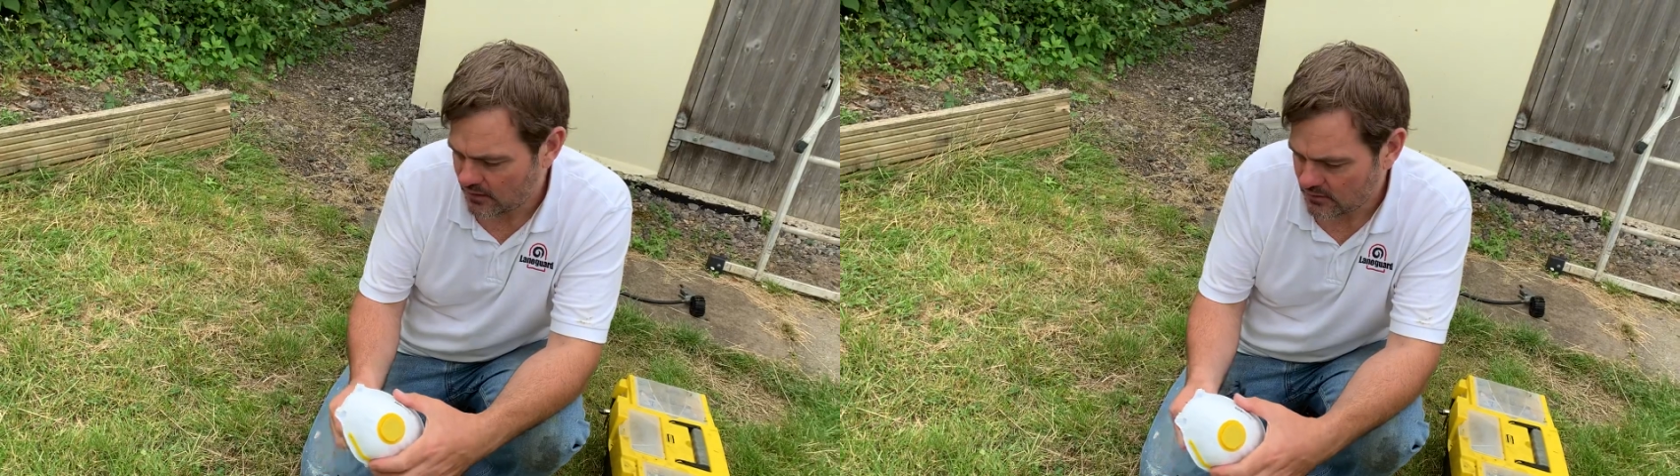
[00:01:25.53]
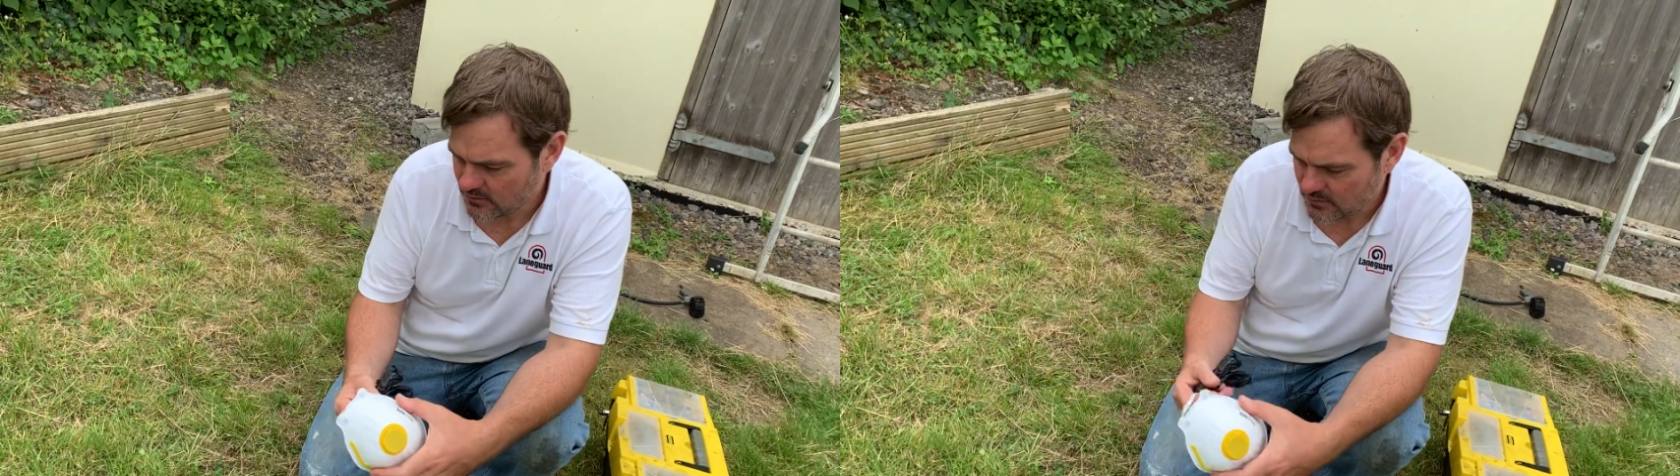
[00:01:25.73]

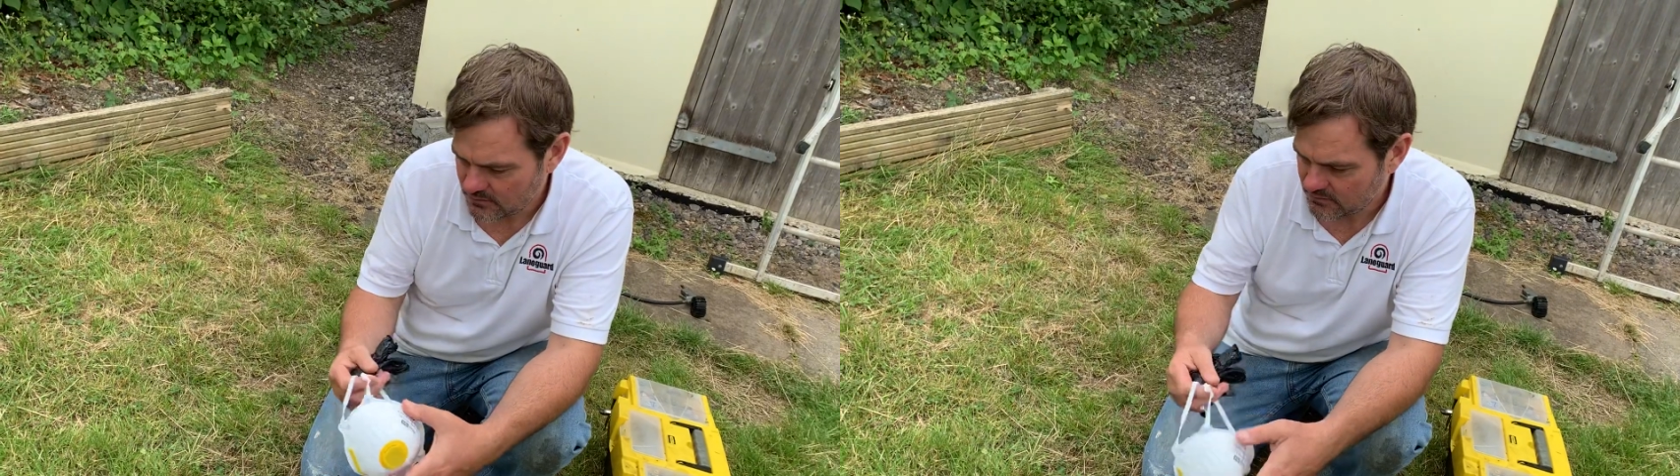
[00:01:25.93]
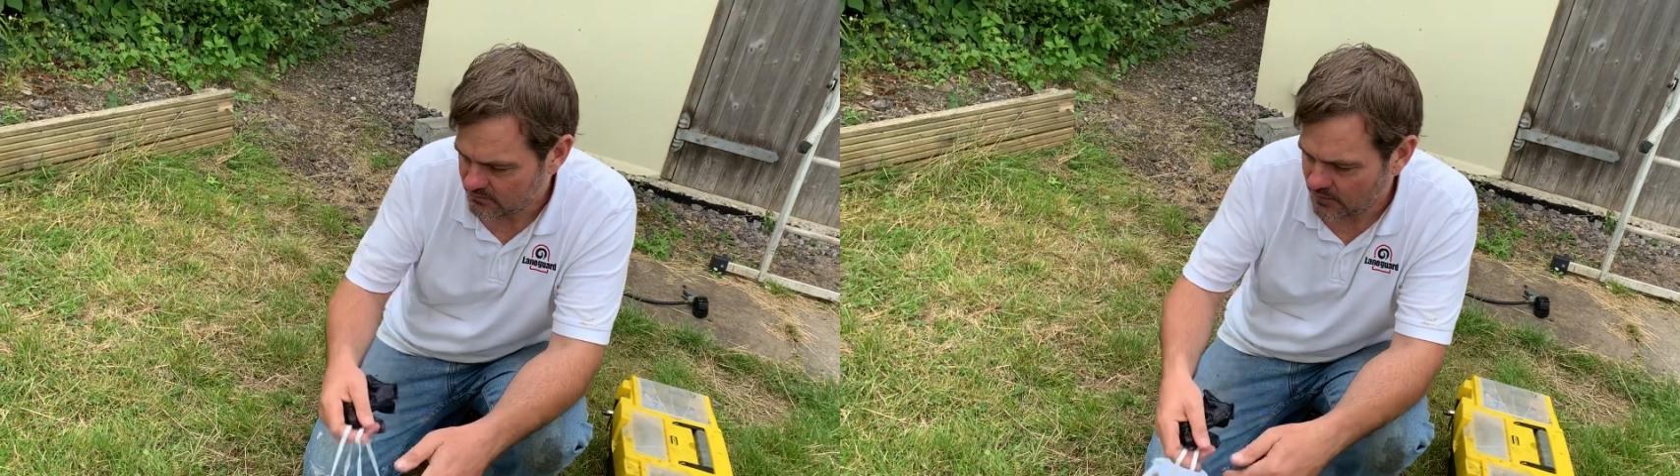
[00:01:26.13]

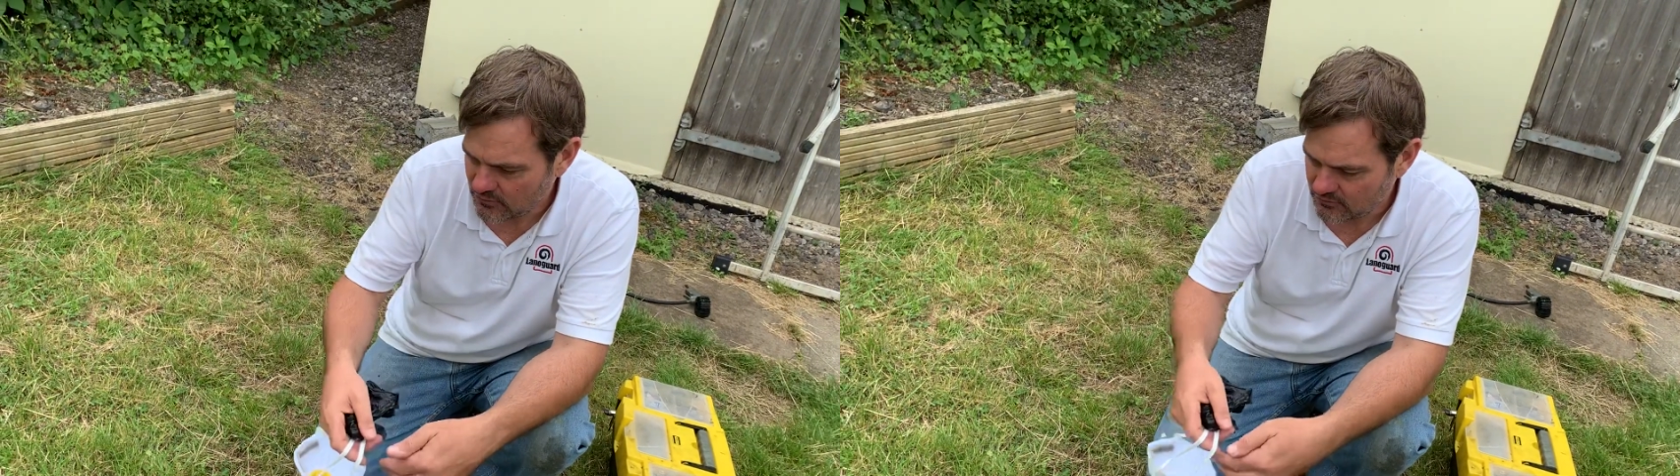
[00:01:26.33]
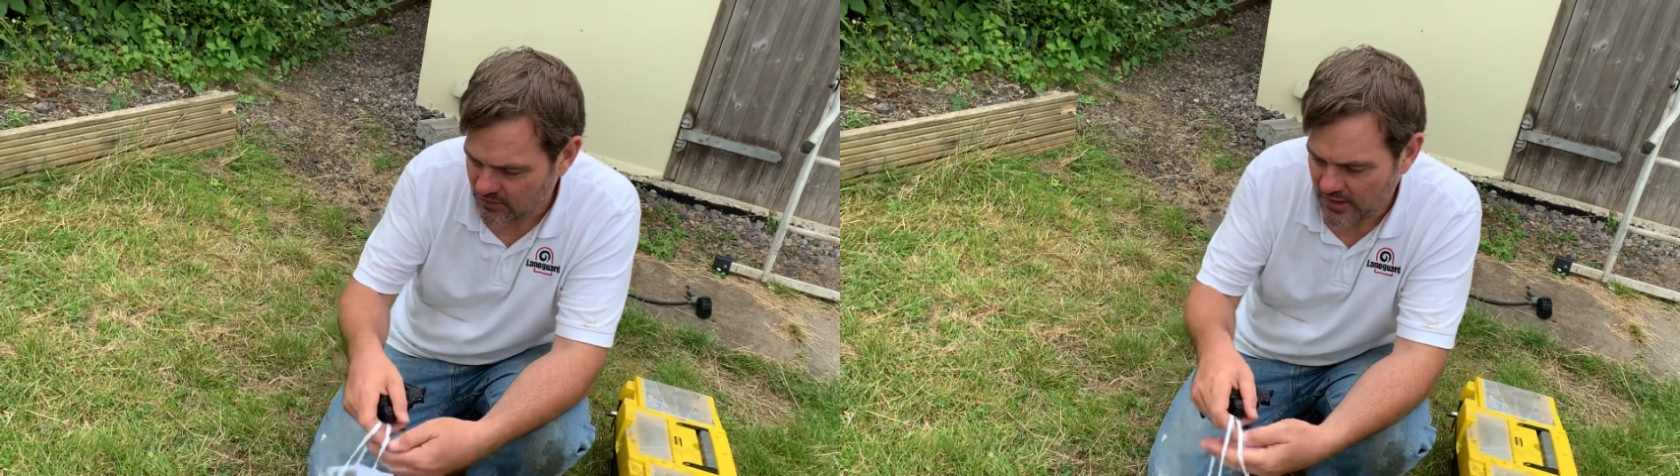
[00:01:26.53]
or
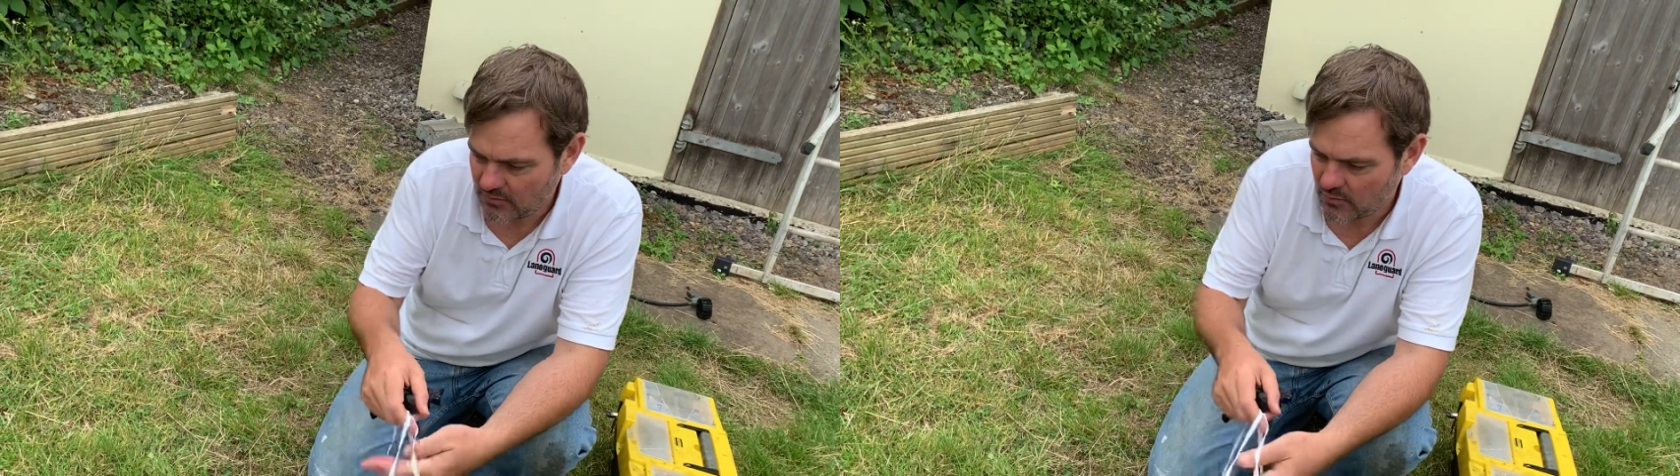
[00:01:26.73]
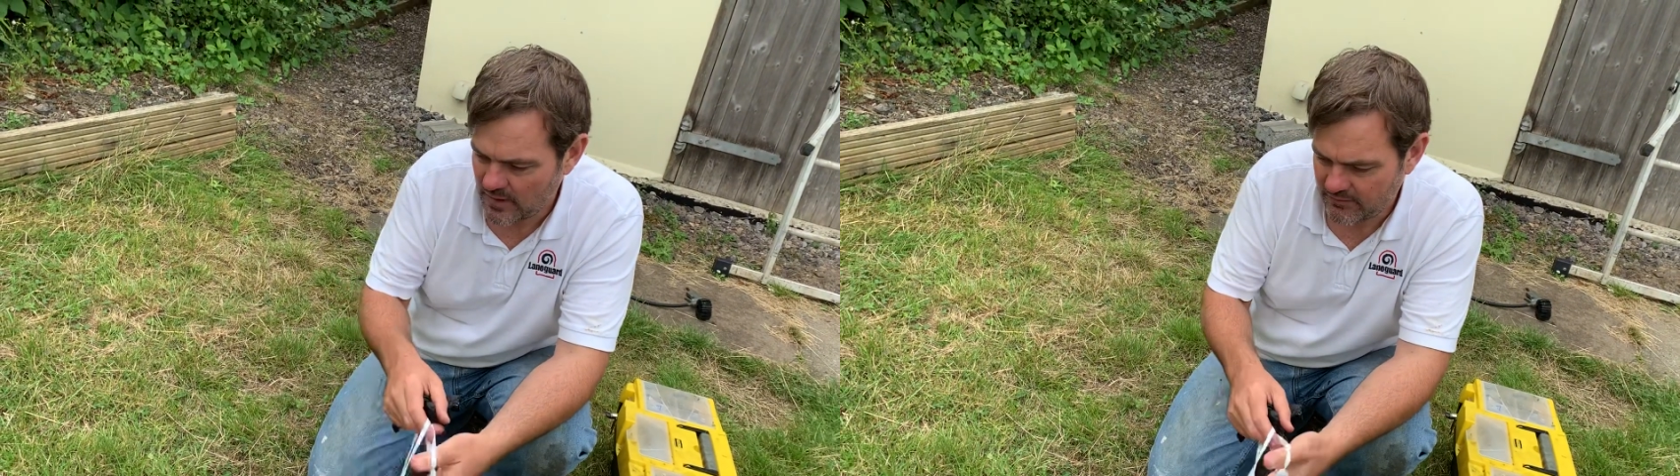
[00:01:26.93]
boat
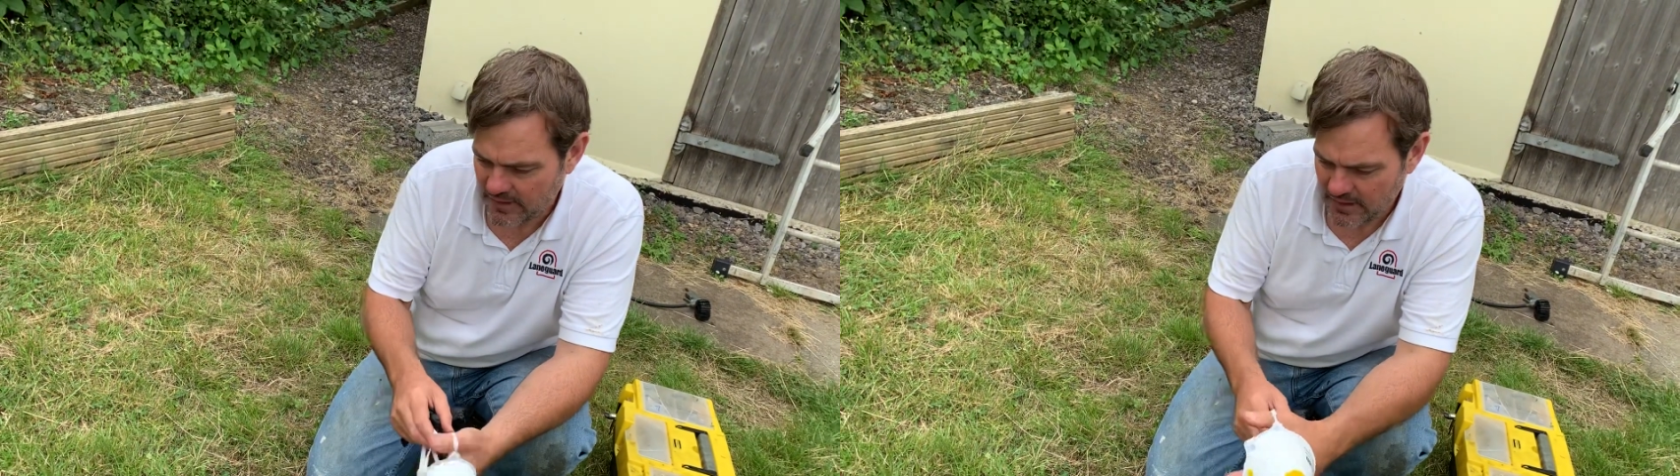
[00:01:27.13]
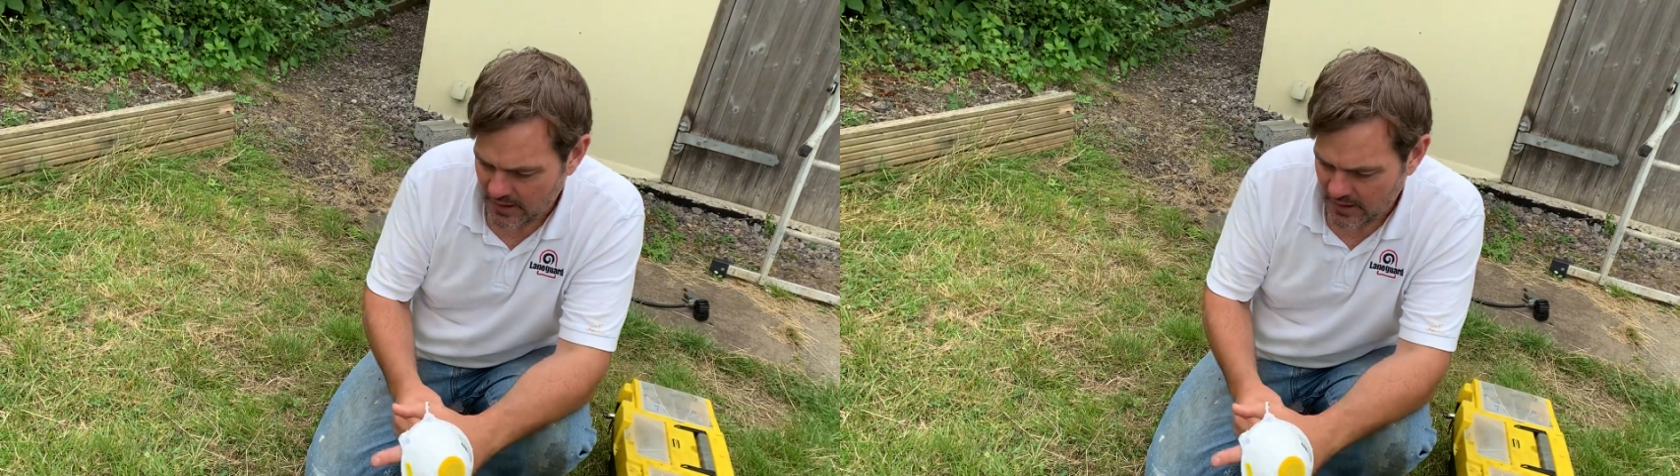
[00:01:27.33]
trailer or whatever,